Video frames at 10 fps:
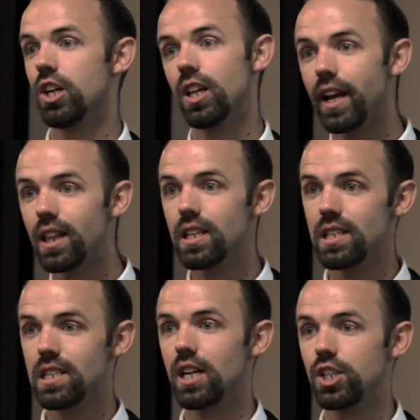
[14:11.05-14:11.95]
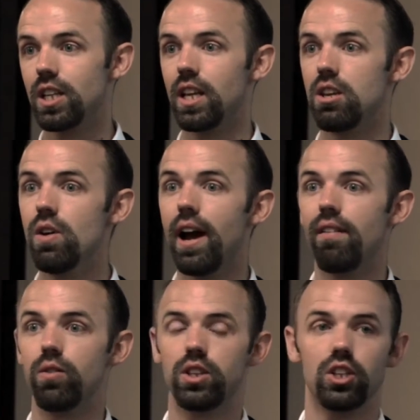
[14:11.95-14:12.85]
a lot of the discussion that you
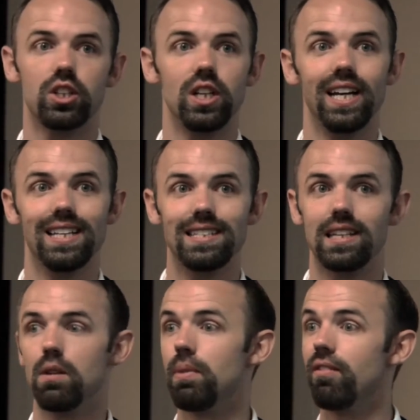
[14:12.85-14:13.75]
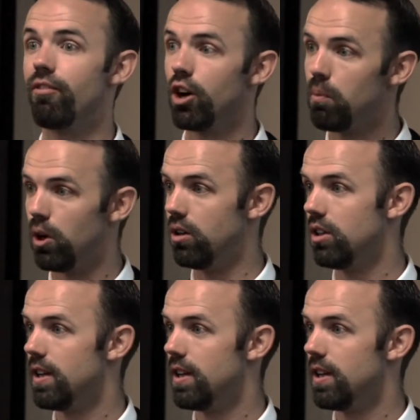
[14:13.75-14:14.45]
have with your client is going to be verbal.